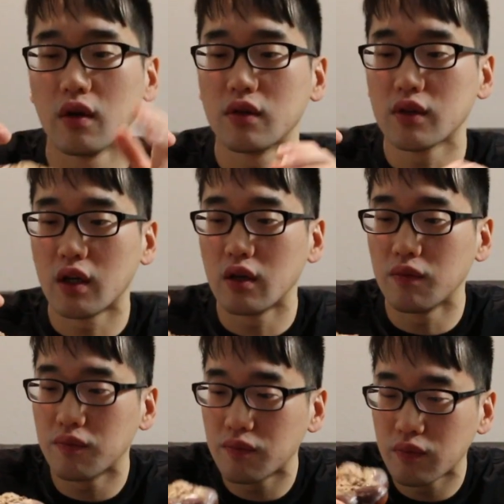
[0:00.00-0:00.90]
It's kind
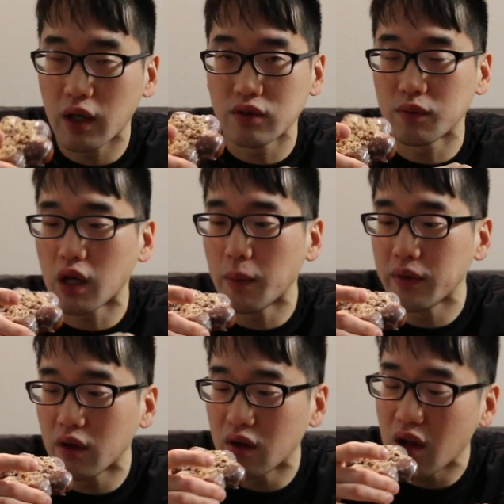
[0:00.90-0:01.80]
of has some
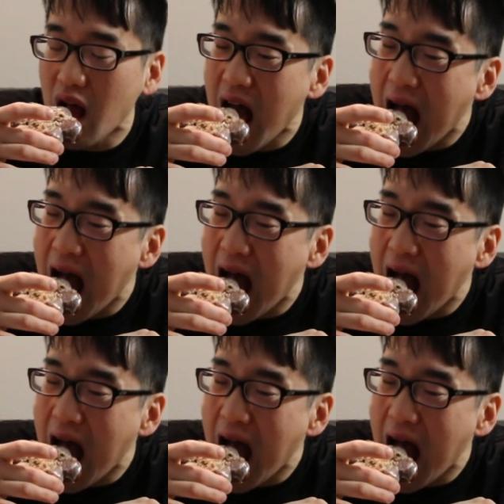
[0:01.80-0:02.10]
topping on it.